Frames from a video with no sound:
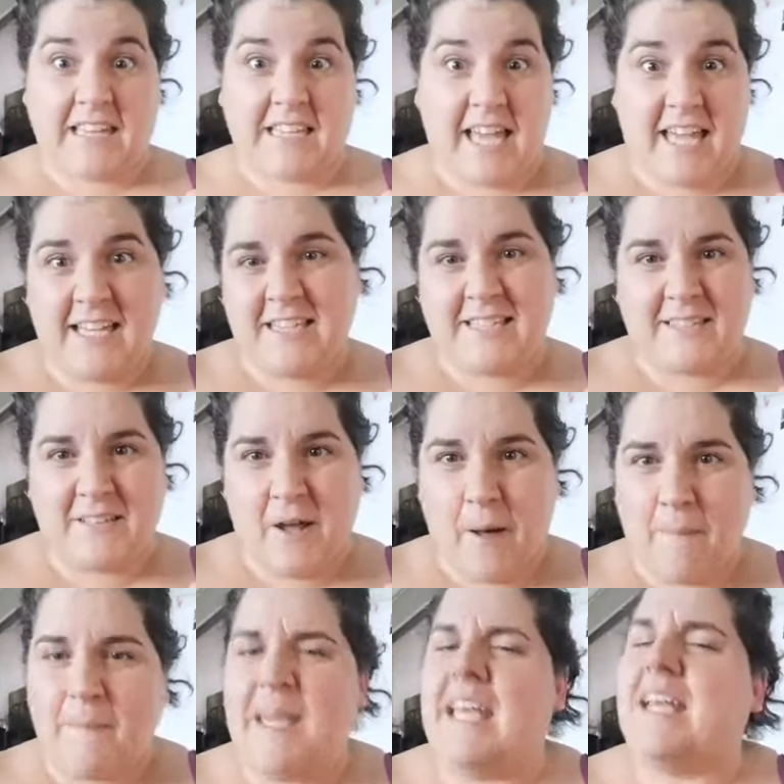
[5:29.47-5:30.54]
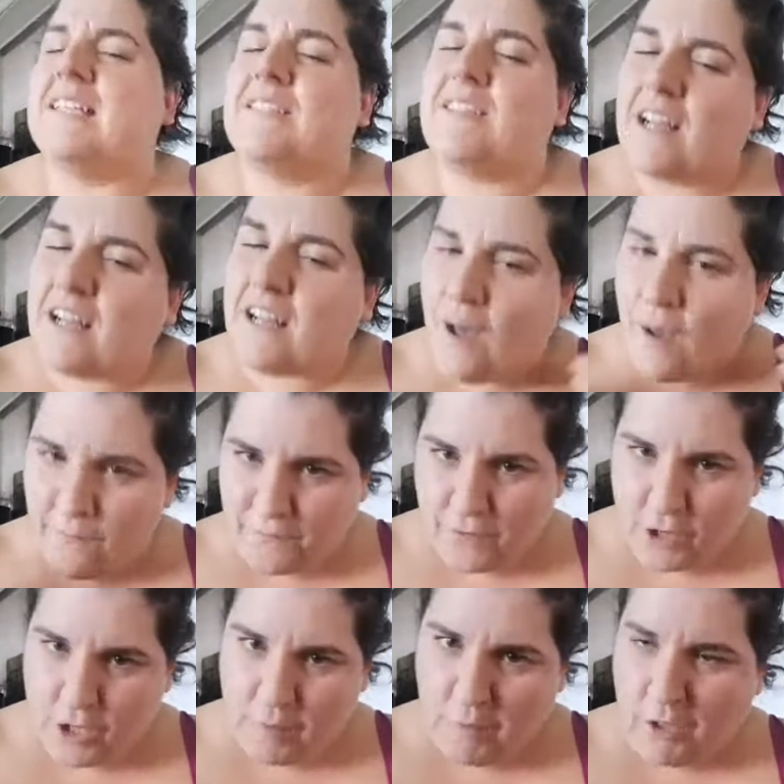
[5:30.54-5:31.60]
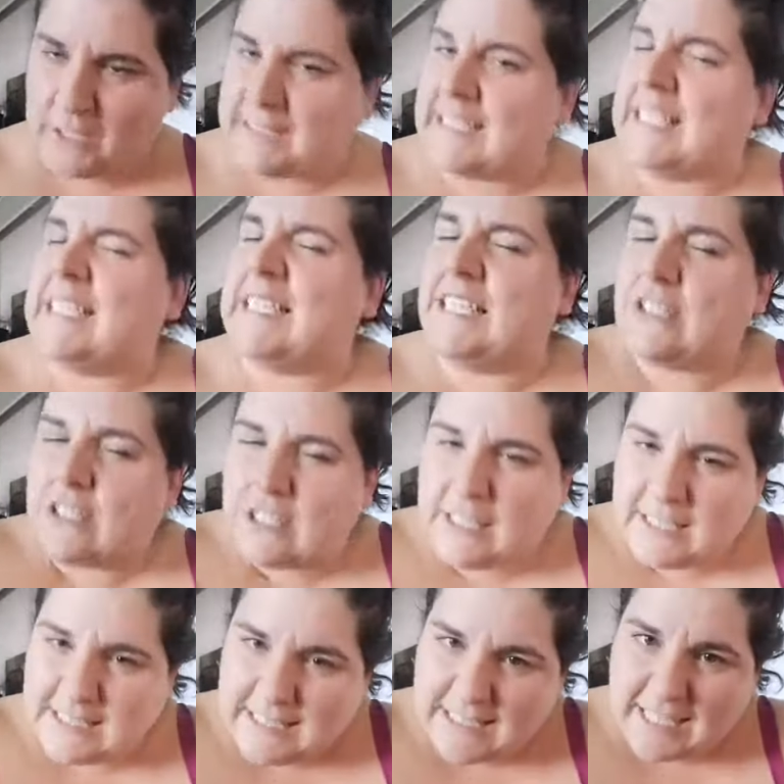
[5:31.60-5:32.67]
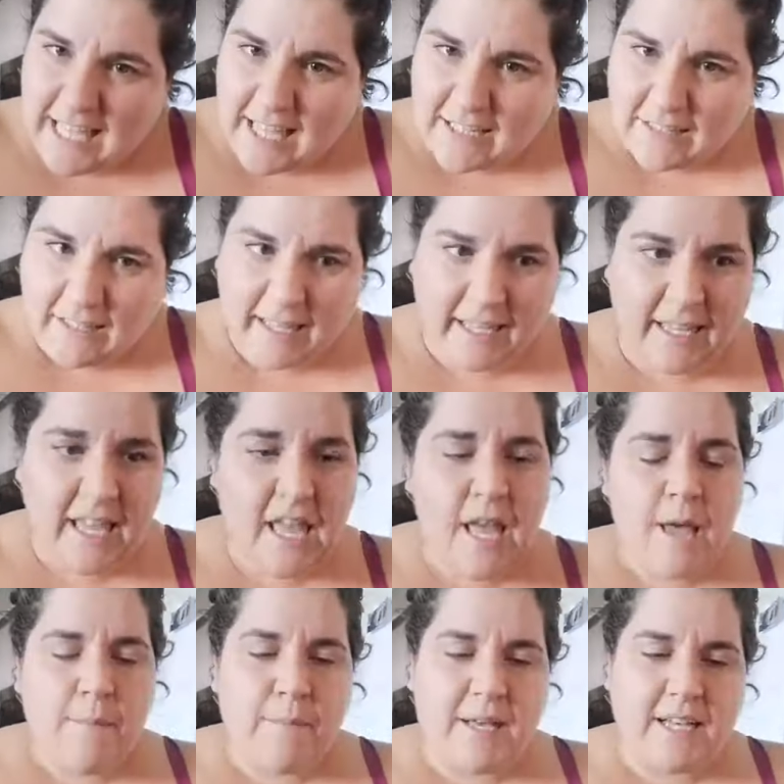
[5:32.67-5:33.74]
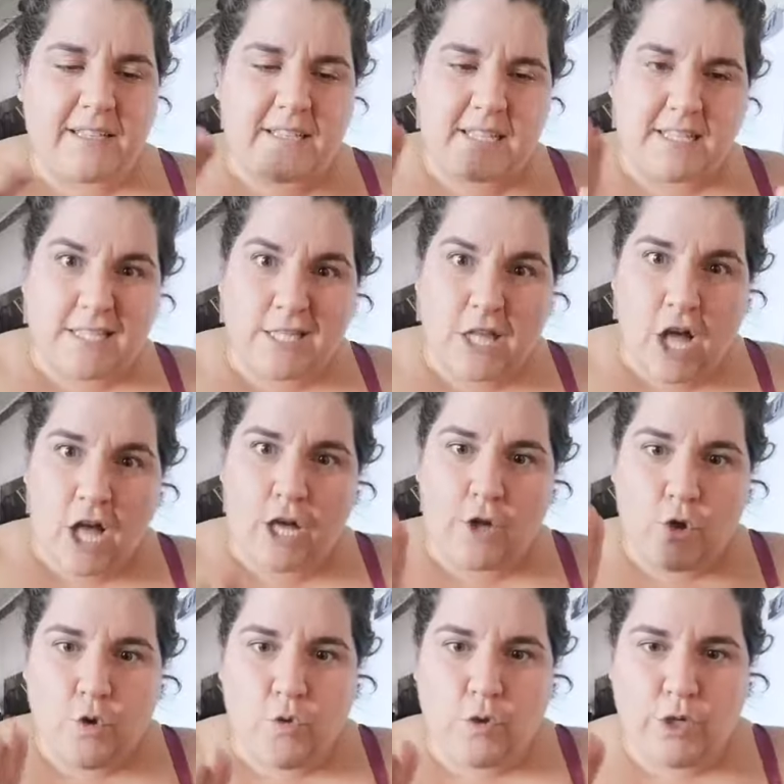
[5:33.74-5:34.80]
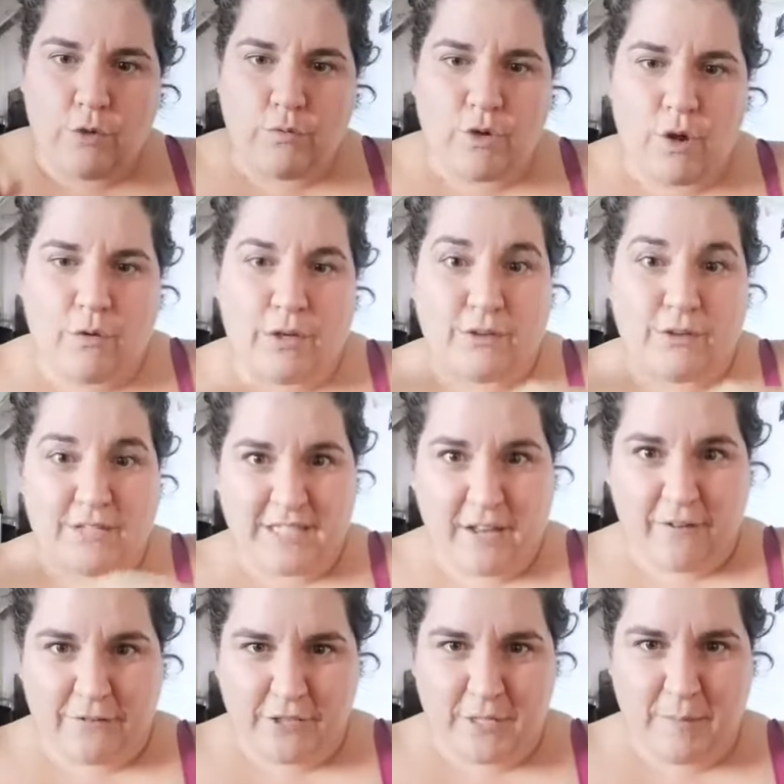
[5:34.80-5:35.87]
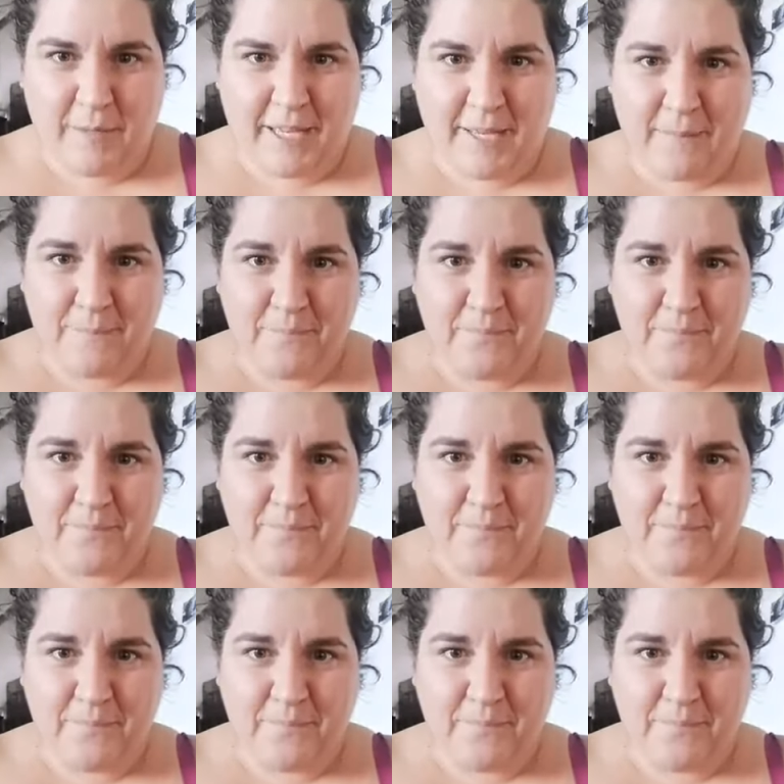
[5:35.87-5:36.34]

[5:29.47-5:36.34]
That is not me. It's uncomfortable. It's a little unsettling because it's not who you know yourself to be.